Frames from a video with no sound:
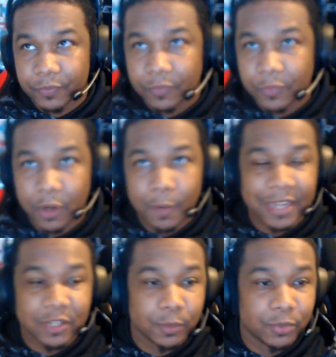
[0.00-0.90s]
go
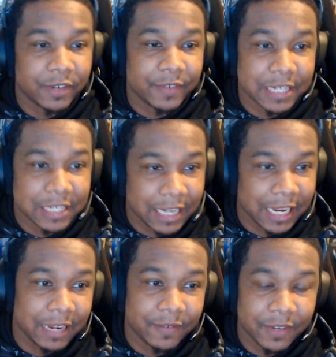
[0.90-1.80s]
back to a previous
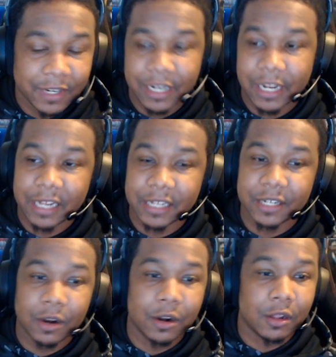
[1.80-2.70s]
save and
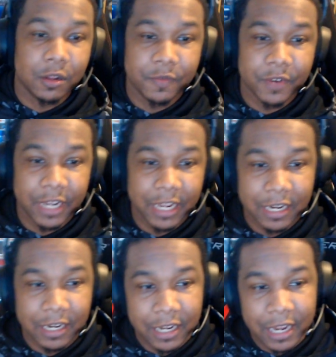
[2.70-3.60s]
start all over again.